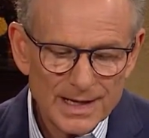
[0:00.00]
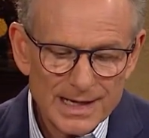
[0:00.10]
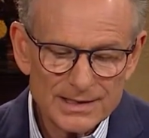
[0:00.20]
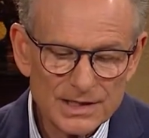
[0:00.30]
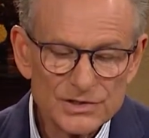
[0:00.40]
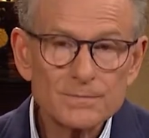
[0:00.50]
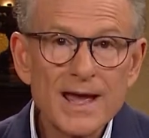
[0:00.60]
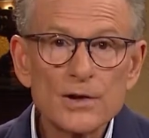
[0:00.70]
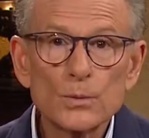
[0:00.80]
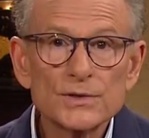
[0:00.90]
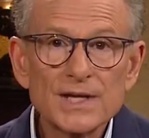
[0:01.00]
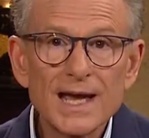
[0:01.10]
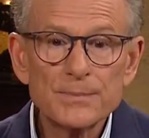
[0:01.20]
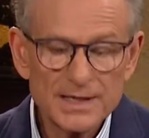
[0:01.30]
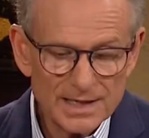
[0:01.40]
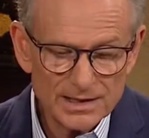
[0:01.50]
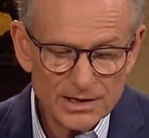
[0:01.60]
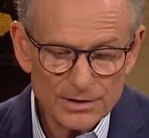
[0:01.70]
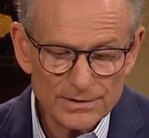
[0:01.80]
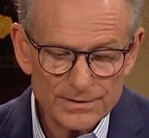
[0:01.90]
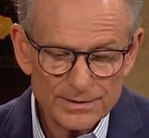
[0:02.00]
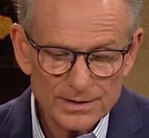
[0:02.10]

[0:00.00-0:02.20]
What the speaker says: It doesn't matter what's happening in the earth.